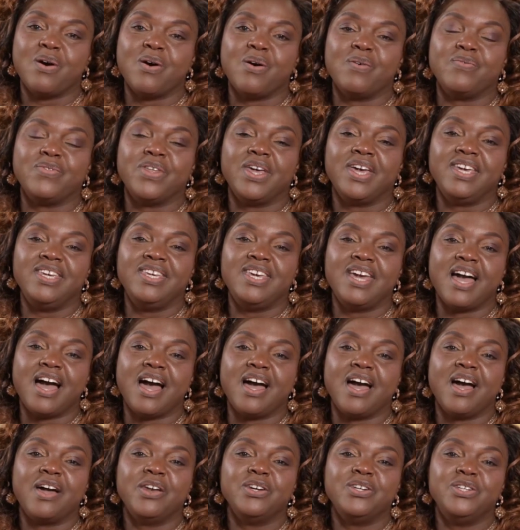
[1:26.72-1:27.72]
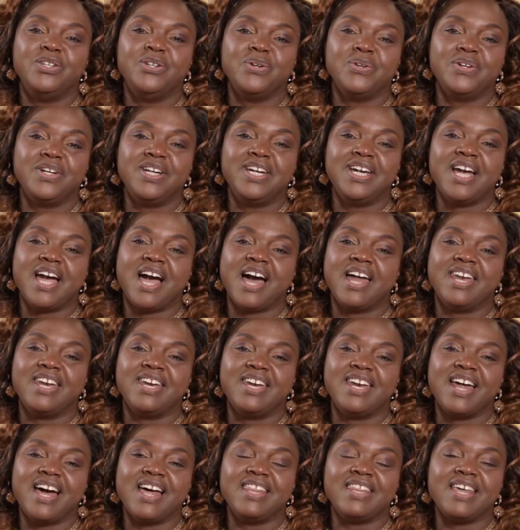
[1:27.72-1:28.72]
of the year during
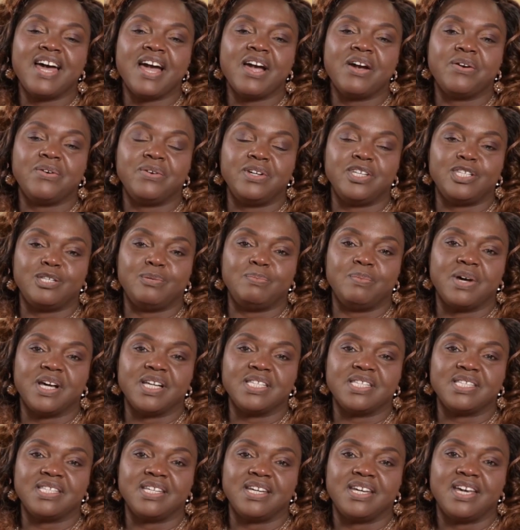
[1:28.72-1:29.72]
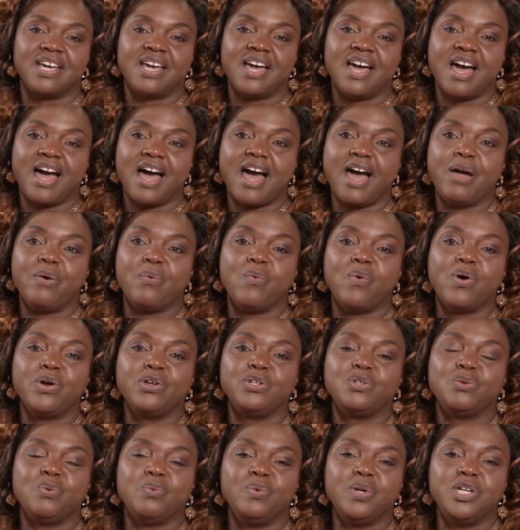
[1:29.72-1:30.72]
another Christmas. I
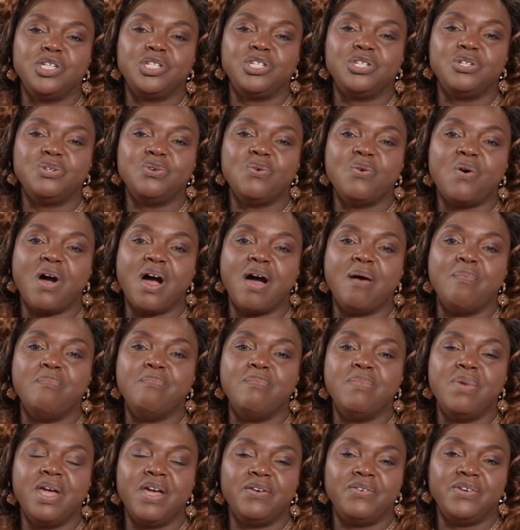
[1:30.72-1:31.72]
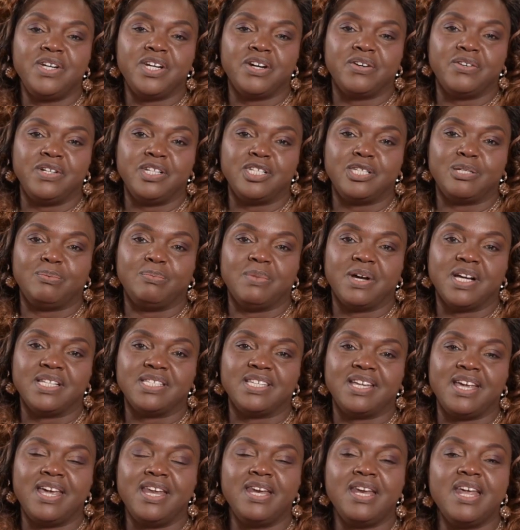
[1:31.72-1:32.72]
want to wish you a Merry
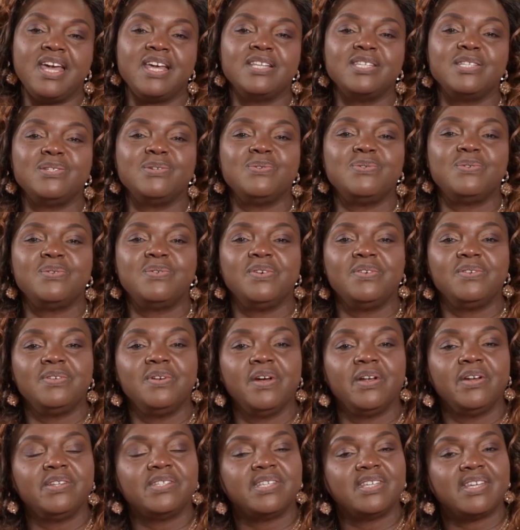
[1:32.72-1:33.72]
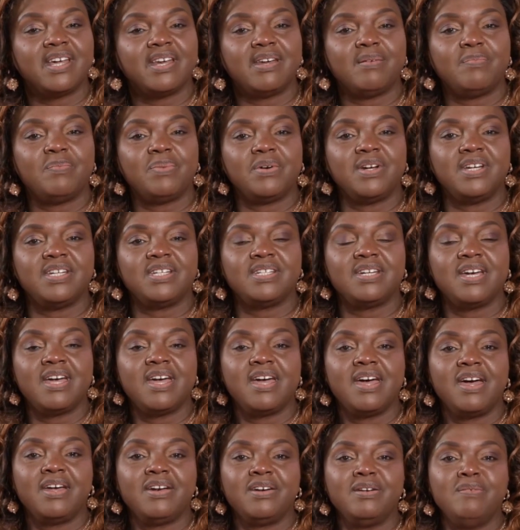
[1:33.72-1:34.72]
Christmas, and as you celebrate,
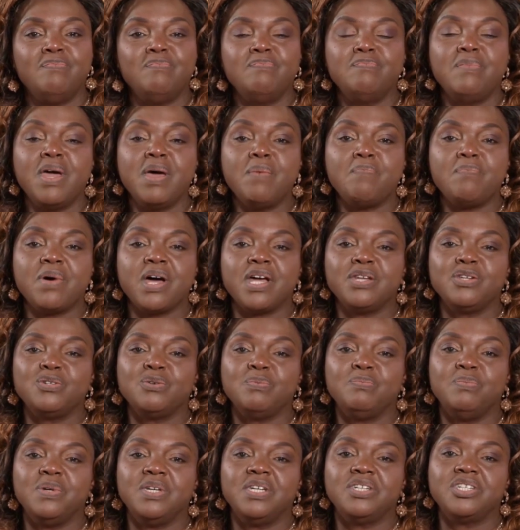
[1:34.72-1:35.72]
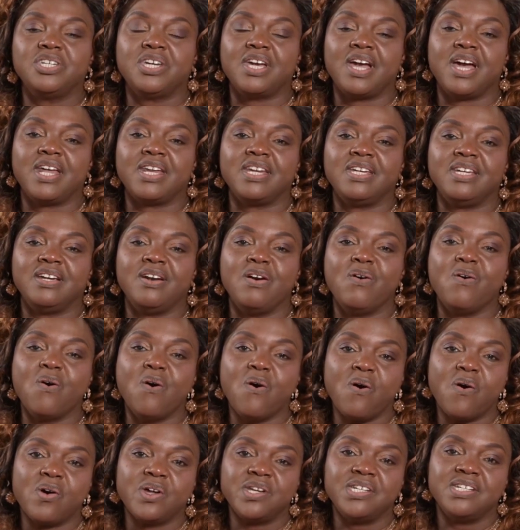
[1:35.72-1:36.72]
remember to be sharing.
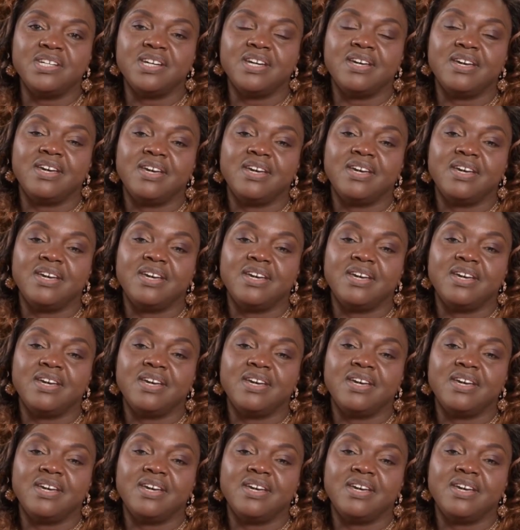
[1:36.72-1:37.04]
God